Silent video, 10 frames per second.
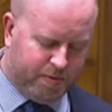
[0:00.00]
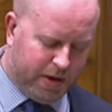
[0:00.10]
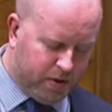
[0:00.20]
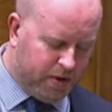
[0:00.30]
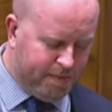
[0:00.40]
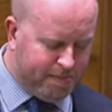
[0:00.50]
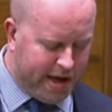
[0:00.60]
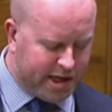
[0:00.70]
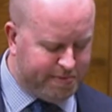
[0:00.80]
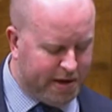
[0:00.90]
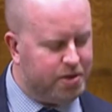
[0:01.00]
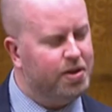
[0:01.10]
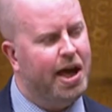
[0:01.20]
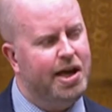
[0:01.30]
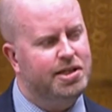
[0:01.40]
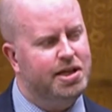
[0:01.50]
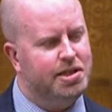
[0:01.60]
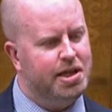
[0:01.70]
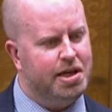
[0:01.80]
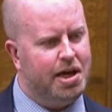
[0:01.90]
we couldn't make special
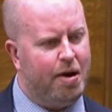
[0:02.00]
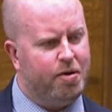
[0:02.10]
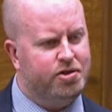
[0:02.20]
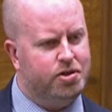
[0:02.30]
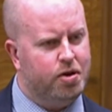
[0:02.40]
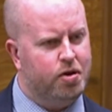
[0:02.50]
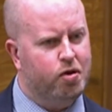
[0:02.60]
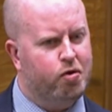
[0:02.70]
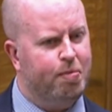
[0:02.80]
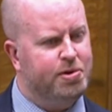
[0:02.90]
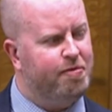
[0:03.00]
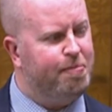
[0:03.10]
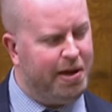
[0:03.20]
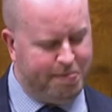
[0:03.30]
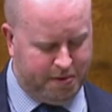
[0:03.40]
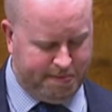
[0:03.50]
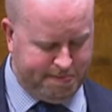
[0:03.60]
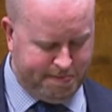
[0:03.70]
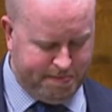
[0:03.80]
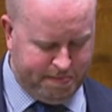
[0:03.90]
cases out of certain groups of people.
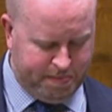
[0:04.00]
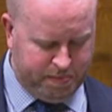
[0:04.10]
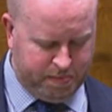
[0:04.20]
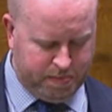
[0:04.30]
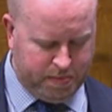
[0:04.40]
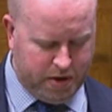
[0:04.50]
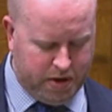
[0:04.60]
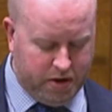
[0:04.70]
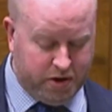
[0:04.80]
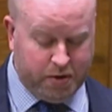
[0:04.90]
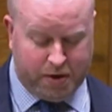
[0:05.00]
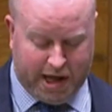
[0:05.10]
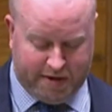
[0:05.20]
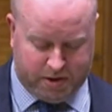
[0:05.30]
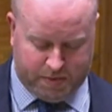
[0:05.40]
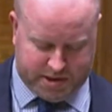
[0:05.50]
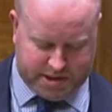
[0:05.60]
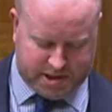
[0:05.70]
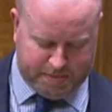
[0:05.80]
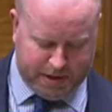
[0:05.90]
Shortly afterwards,
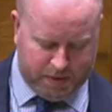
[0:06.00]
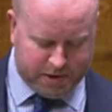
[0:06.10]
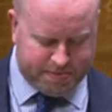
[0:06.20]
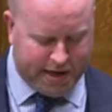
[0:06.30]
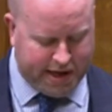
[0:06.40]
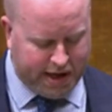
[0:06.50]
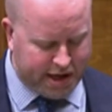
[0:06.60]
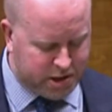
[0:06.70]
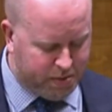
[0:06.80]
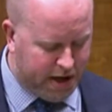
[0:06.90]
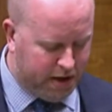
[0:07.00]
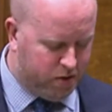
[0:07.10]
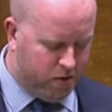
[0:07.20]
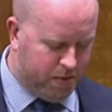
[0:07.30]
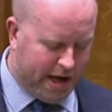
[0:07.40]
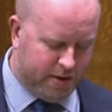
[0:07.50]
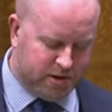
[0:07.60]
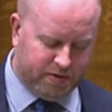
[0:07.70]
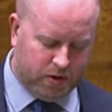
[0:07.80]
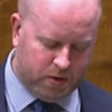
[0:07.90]
as the bill was making its way through the
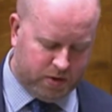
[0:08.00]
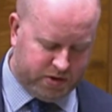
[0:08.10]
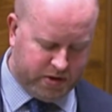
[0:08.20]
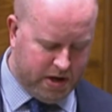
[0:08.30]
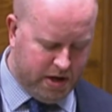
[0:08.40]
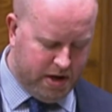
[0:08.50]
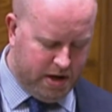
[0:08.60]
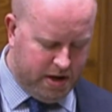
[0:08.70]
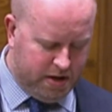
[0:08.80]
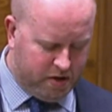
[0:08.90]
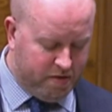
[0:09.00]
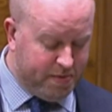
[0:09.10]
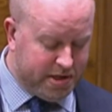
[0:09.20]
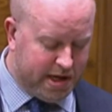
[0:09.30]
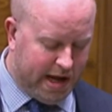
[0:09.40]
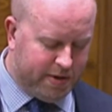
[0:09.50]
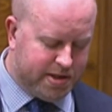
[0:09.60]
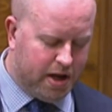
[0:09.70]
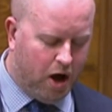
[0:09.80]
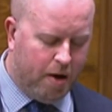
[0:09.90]
House of Lords, the government
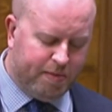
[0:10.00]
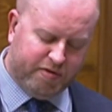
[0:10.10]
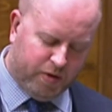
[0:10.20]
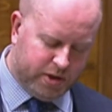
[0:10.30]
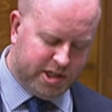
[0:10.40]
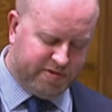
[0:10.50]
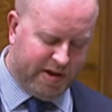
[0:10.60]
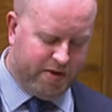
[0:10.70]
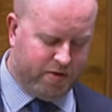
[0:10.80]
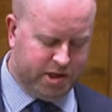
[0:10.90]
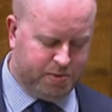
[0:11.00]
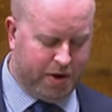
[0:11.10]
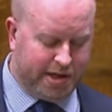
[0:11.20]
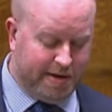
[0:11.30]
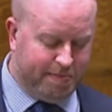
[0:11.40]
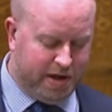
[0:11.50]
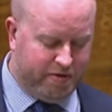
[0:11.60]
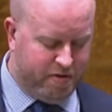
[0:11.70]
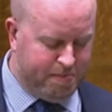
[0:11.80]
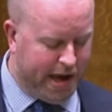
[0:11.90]
announced that armed forces veterans were
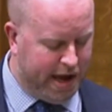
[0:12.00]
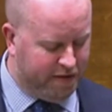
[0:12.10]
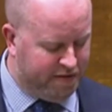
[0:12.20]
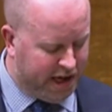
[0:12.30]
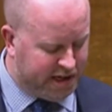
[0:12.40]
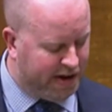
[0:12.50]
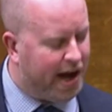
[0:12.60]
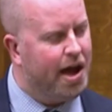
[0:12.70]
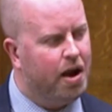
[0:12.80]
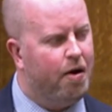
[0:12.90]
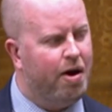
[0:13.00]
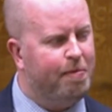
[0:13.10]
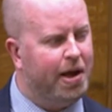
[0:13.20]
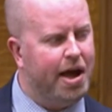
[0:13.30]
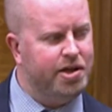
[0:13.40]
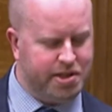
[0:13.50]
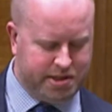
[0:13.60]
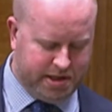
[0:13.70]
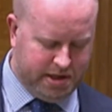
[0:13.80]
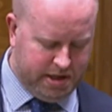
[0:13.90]
exempted from paying fees for ILR applications,